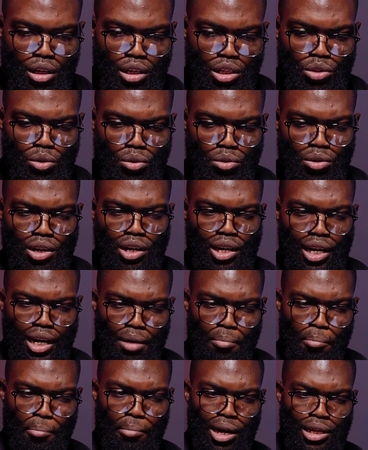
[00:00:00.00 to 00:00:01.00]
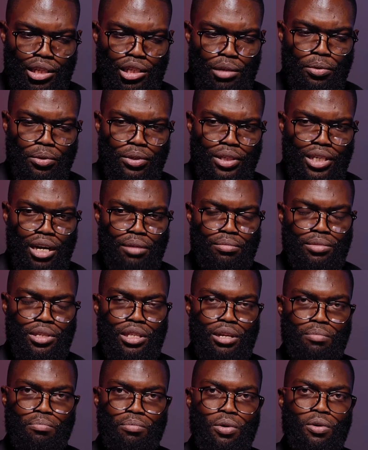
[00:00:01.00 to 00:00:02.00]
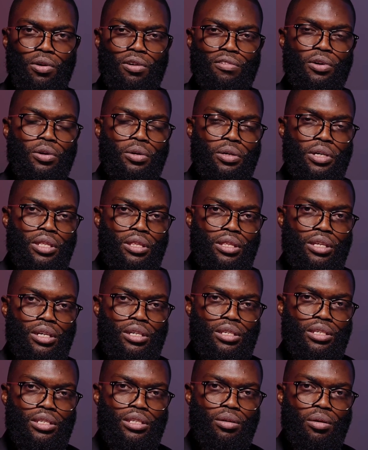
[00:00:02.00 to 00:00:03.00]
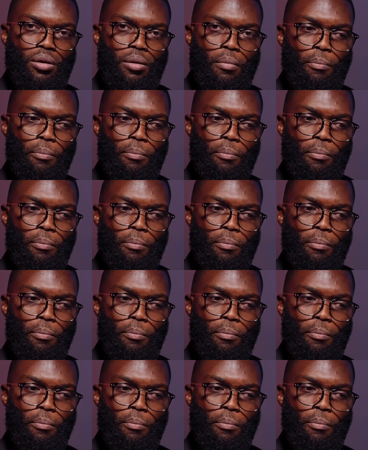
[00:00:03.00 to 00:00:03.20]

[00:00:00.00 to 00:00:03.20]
So, like multiple times in the book of Corinthians,